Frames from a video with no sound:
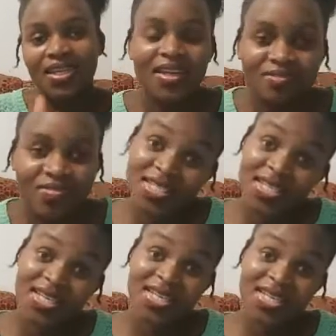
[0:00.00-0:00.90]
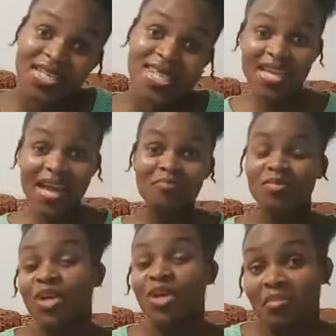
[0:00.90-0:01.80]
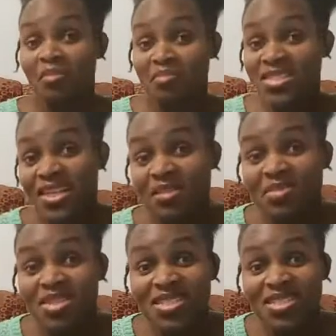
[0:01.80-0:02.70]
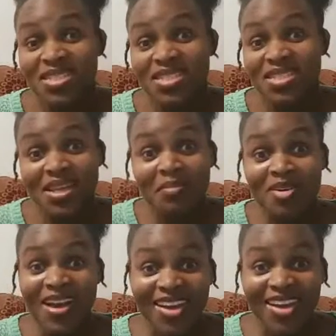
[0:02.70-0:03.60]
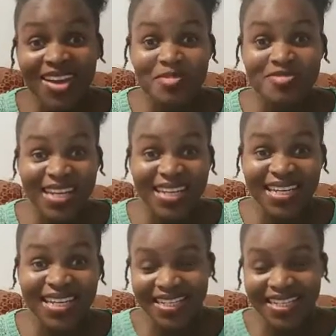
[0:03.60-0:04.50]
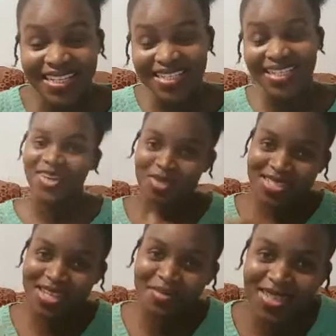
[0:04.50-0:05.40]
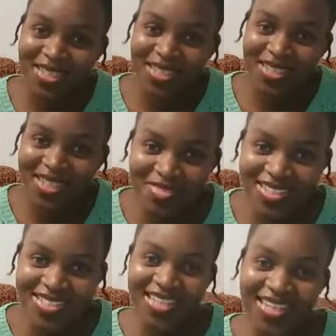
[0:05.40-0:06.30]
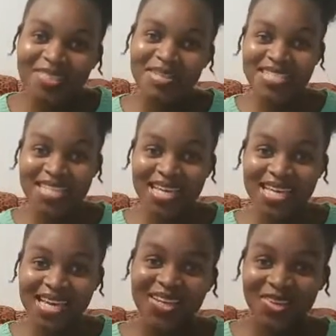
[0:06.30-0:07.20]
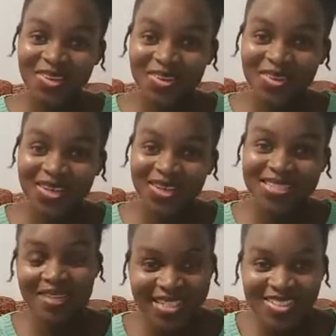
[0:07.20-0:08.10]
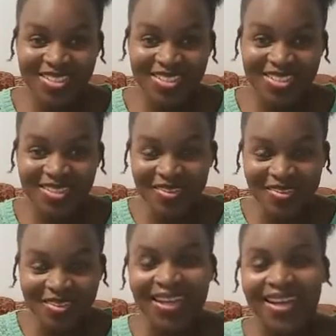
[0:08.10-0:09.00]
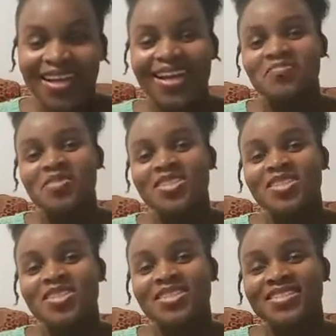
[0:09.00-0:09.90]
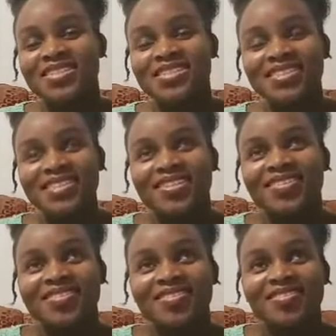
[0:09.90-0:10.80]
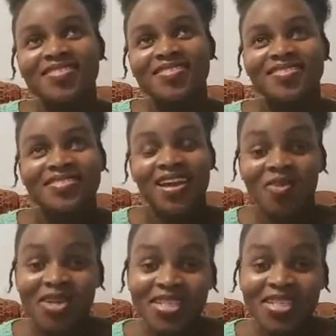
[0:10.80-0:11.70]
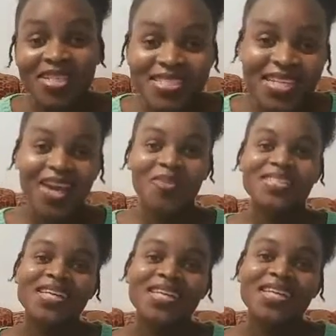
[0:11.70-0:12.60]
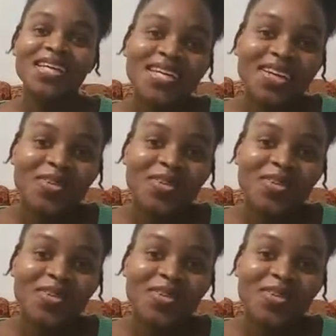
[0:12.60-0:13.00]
they say, it's time. Well, I'm me tell them, I say, I'm ready now, I'm ready. You know, much time I get them false alarm and say, you know what, I'm ready to go. But, you know, I went ahead, I